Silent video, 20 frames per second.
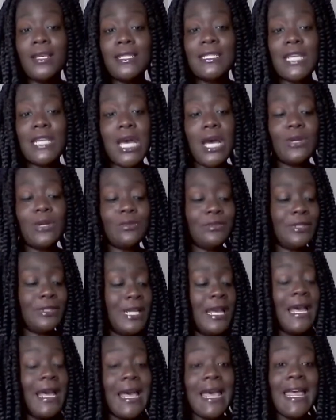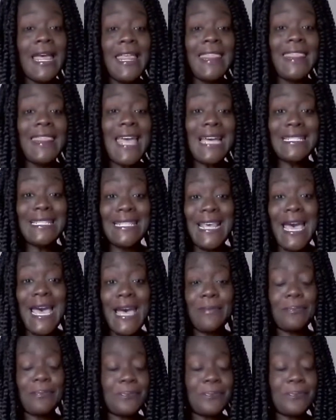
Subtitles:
So that's that.